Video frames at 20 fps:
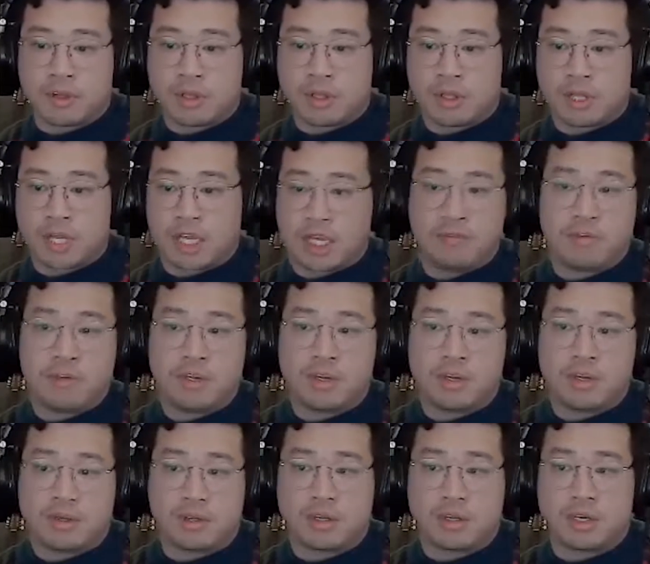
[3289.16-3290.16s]
like
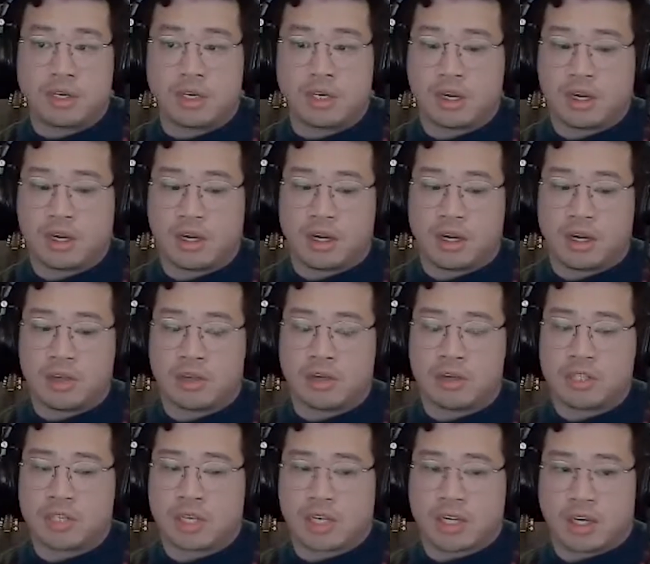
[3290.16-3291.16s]
even
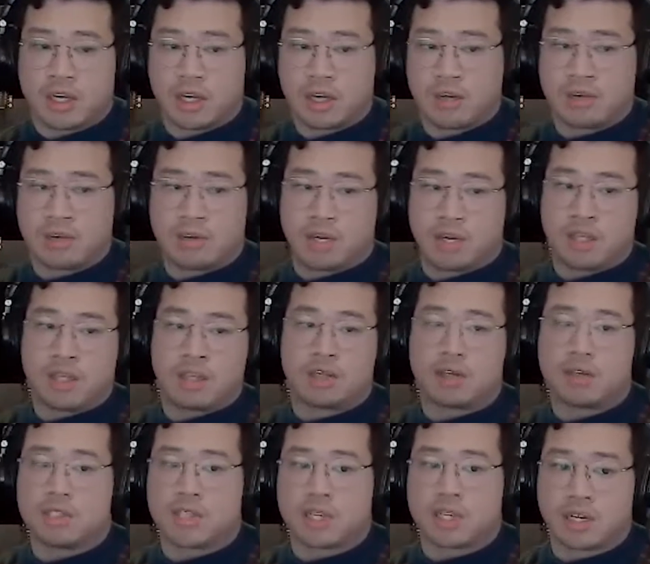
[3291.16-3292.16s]
there's like I think
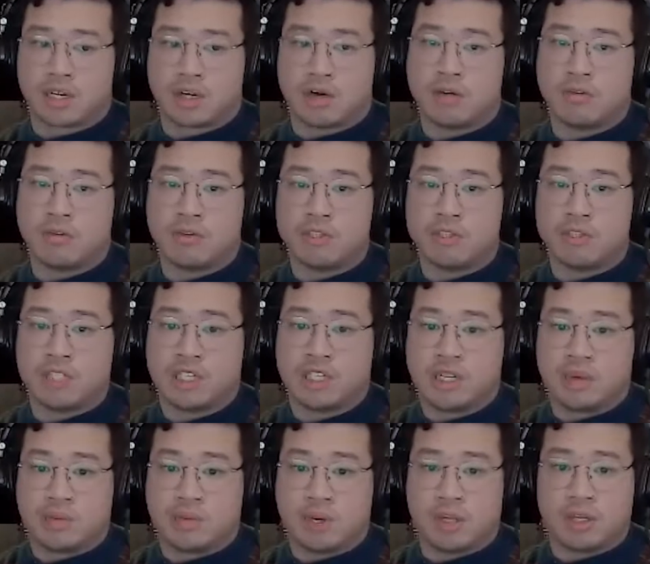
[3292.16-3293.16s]
there's like a kung fu scene
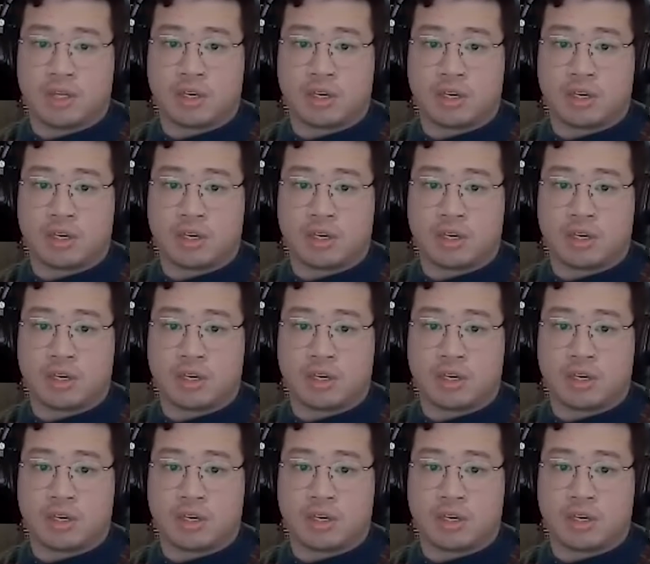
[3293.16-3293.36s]
in one of